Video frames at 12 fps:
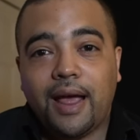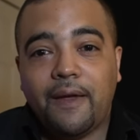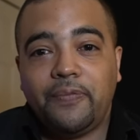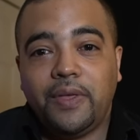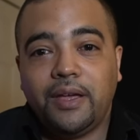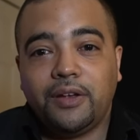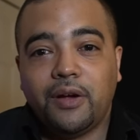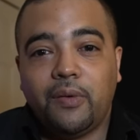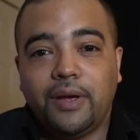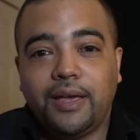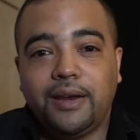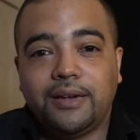I think
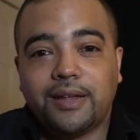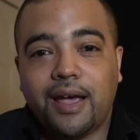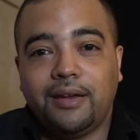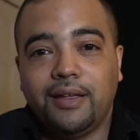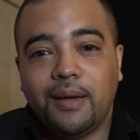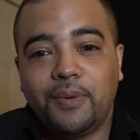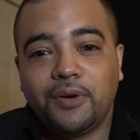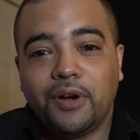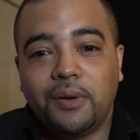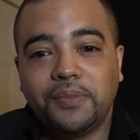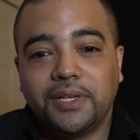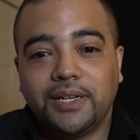going in and tightening up your
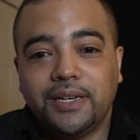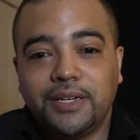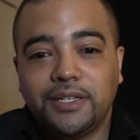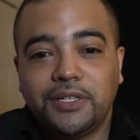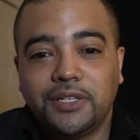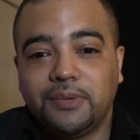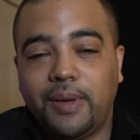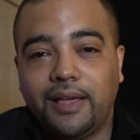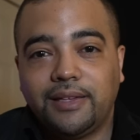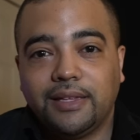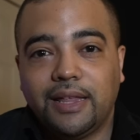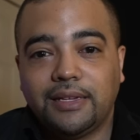terms and conditions just
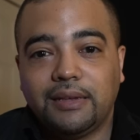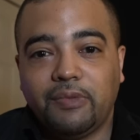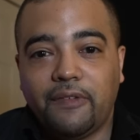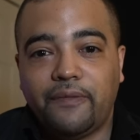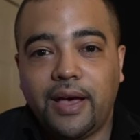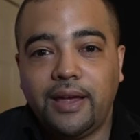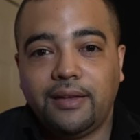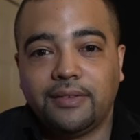makes it less of a fight,